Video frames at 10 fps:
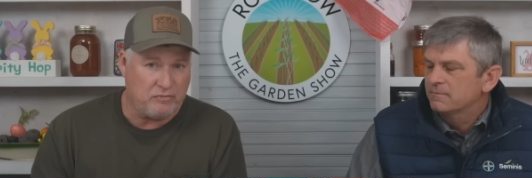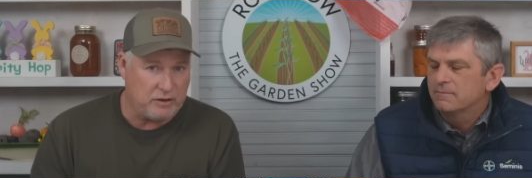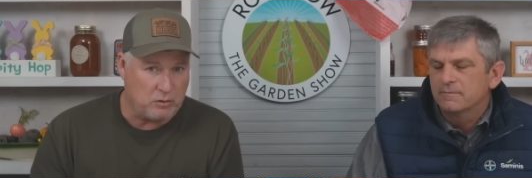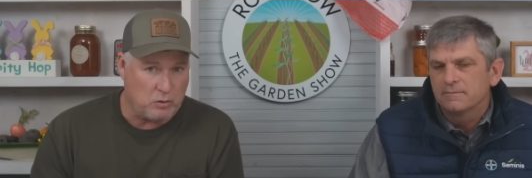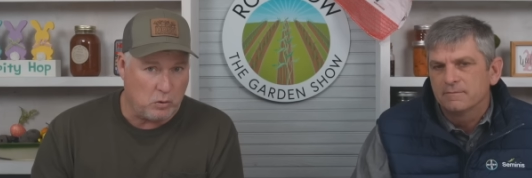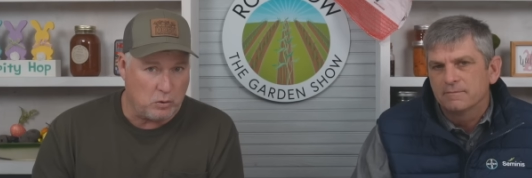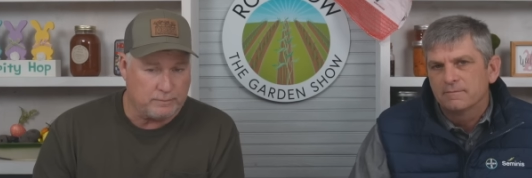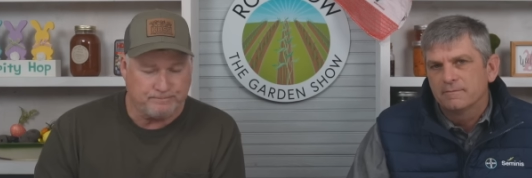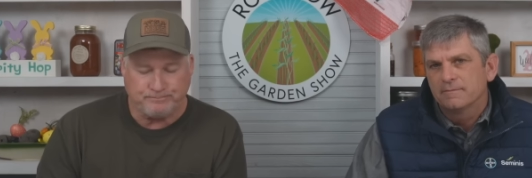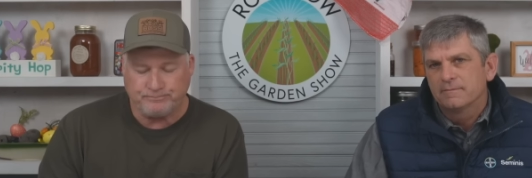Speaker 1: field
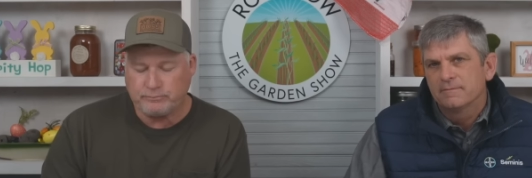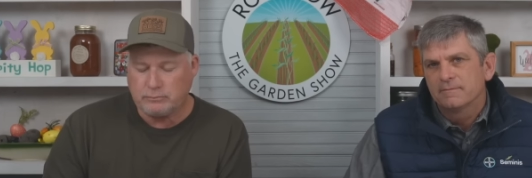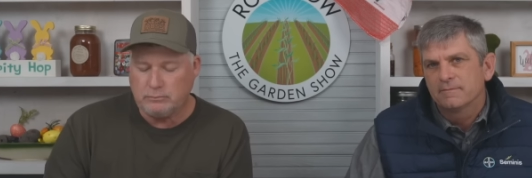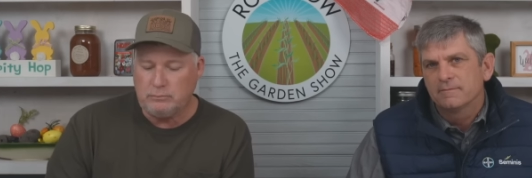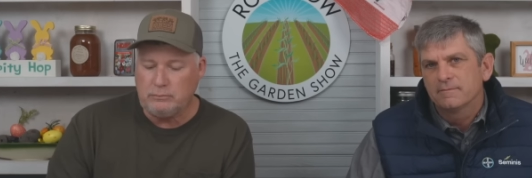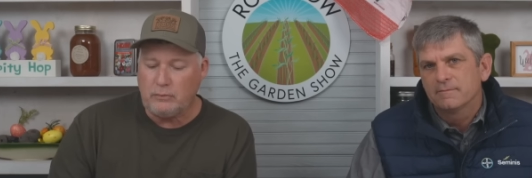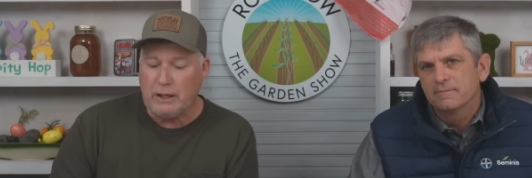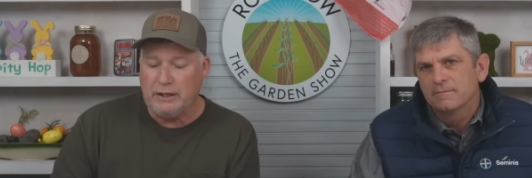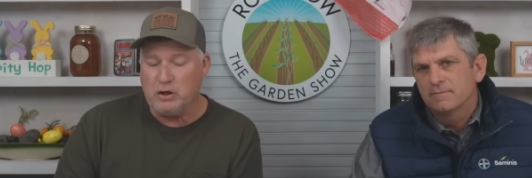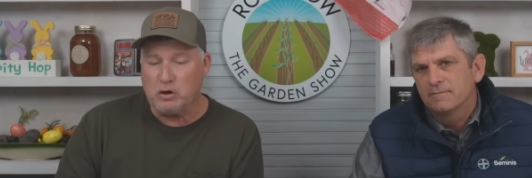corn
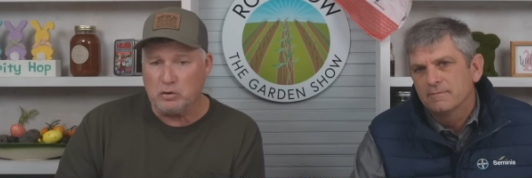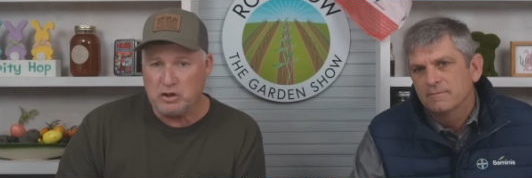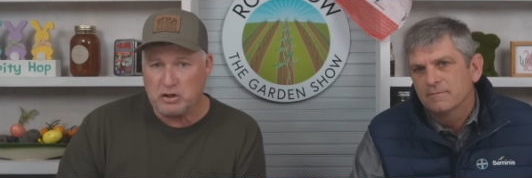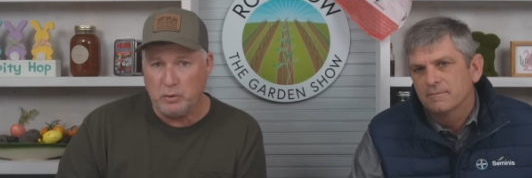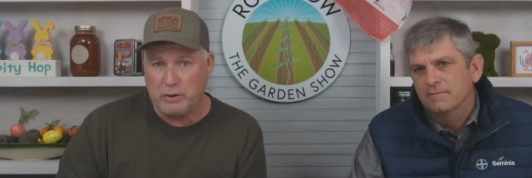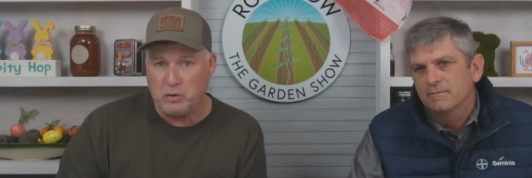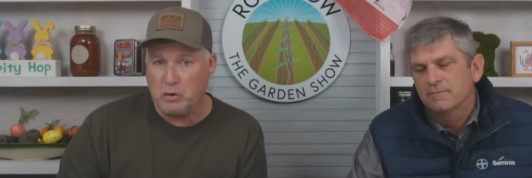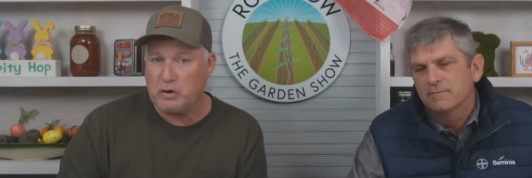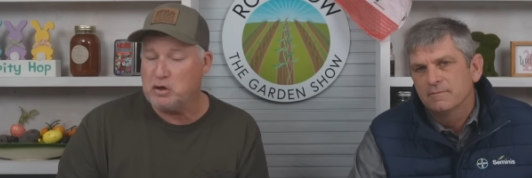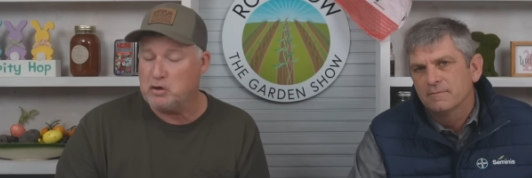and you're growing your sweet
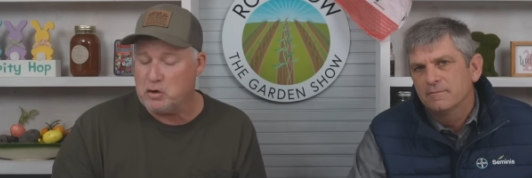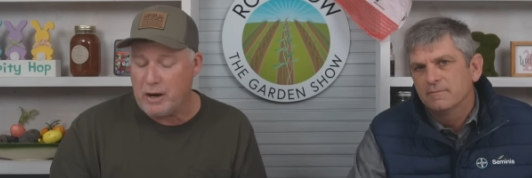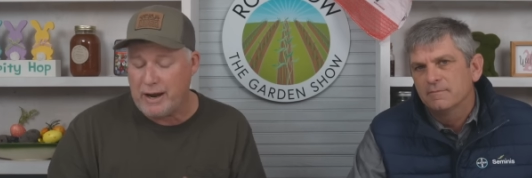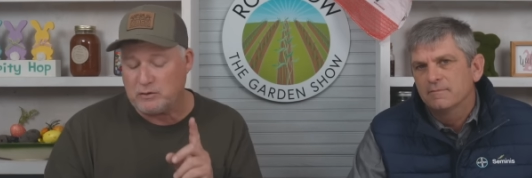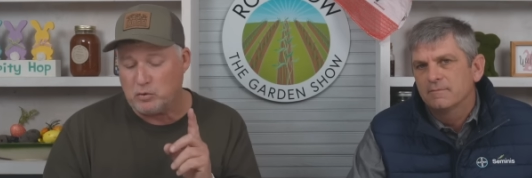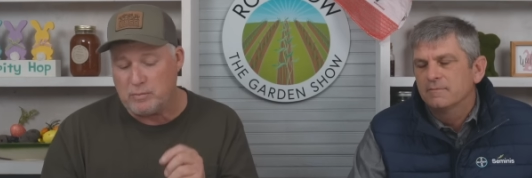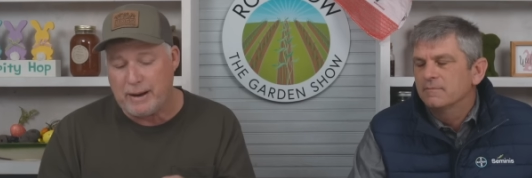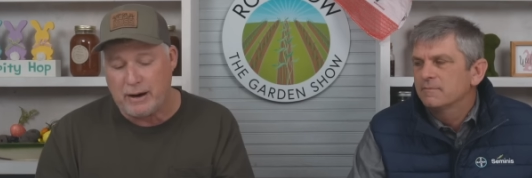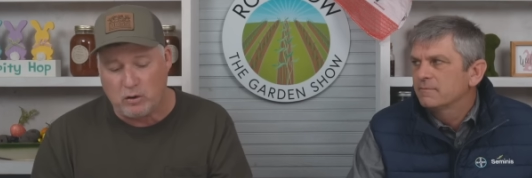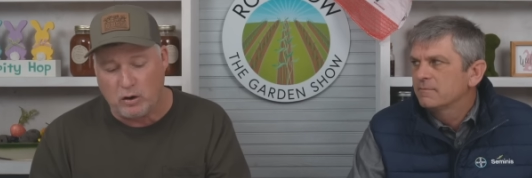corn, you do have to worry
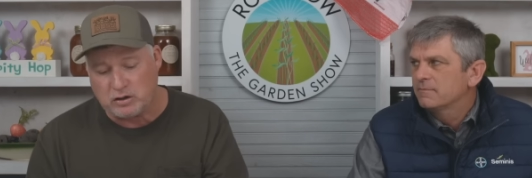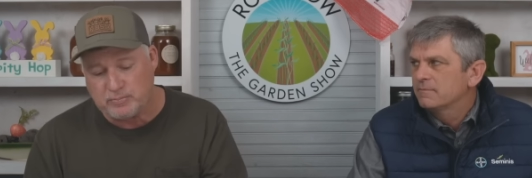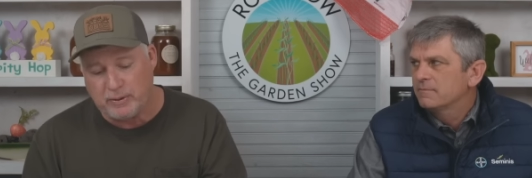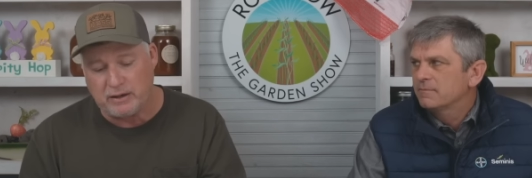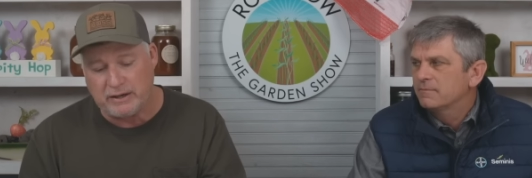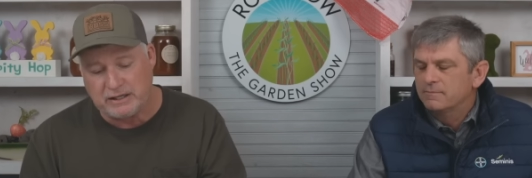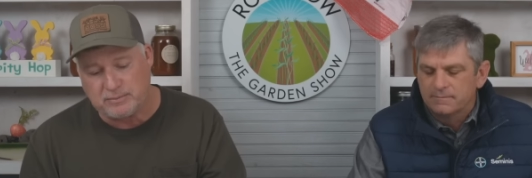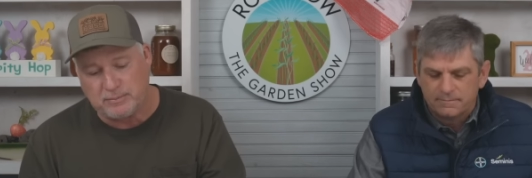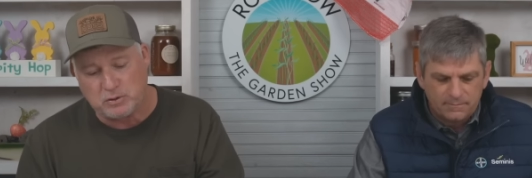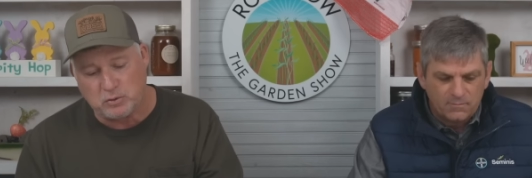about
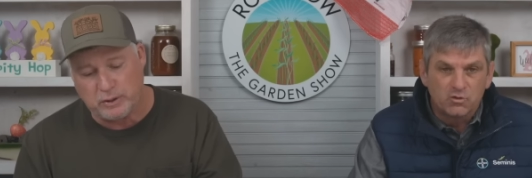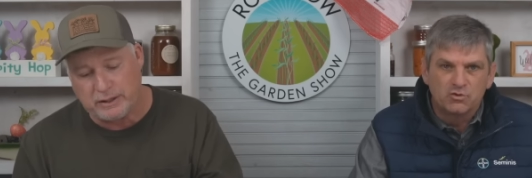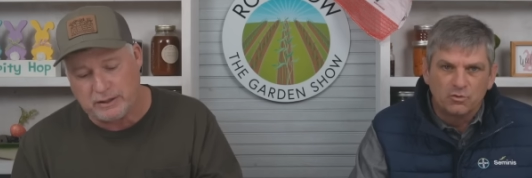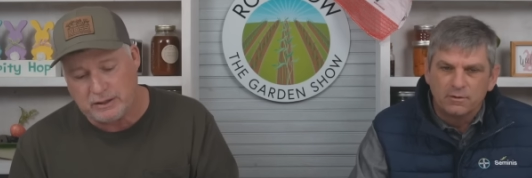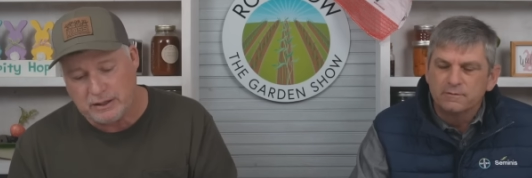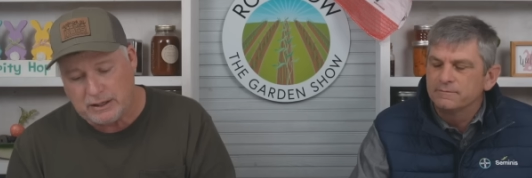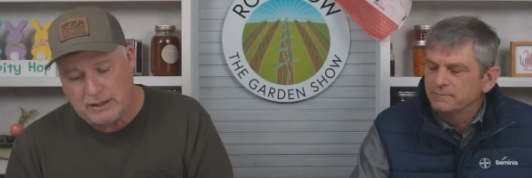cross-pollination between sure.